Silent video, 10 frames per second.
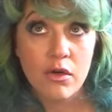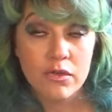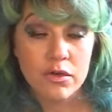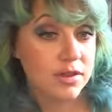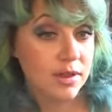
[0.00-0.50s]

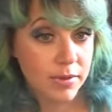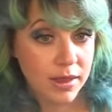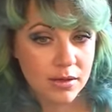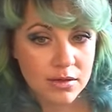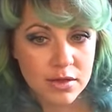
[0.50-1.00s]
over
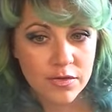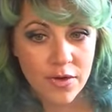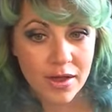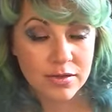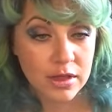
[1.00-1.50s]
siblings,
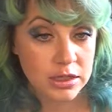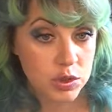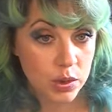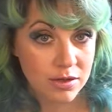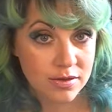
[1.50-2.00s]
friends, and
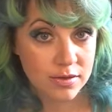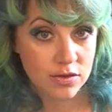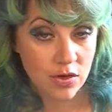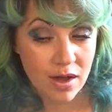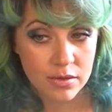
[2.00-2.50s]
short distance
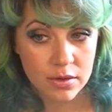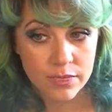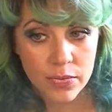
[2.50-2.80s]
travel.